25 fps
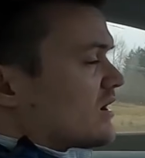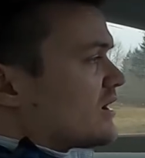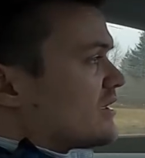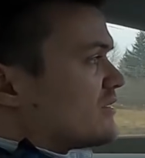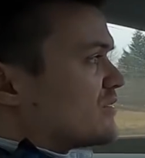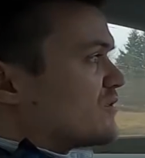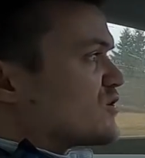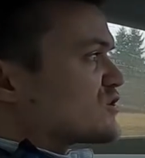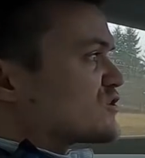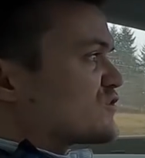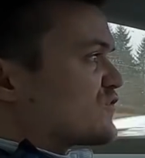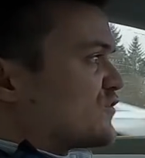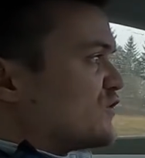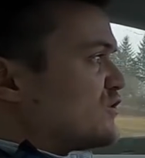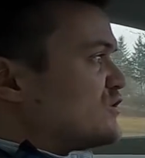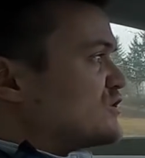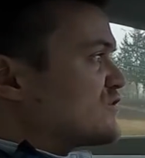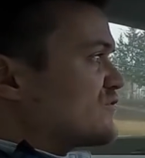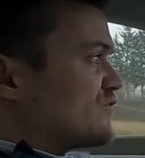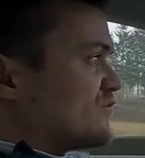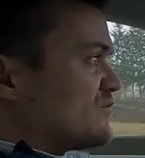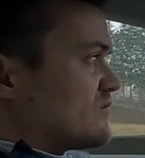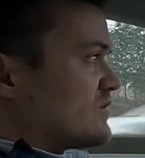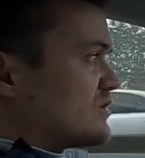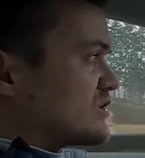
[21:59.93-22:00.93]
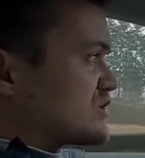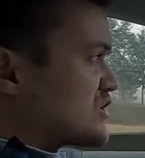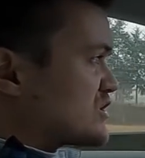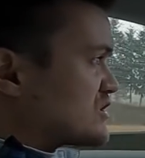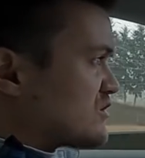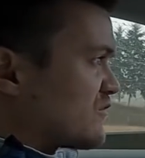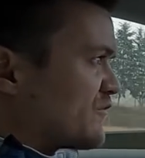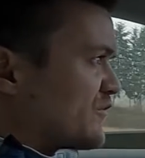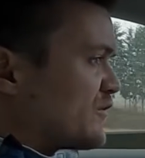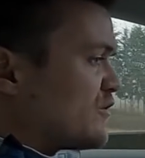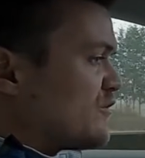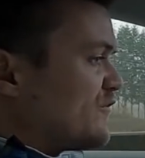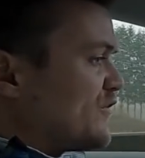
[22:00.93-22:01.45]
There's just
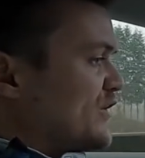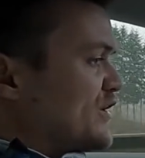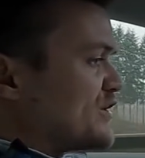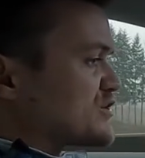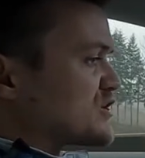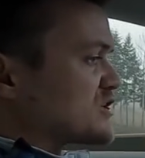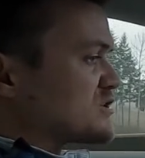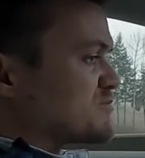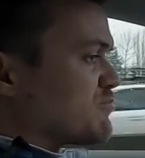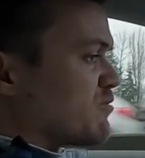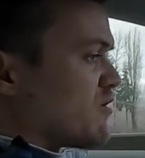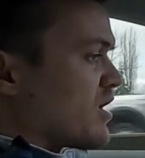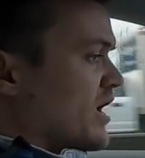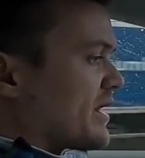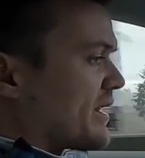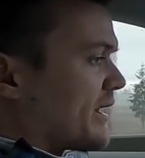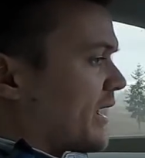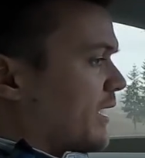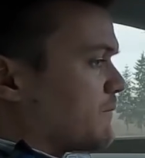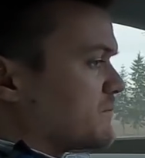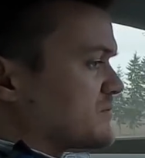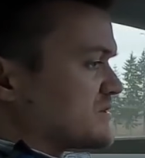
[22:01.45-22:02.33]
a few features brought up.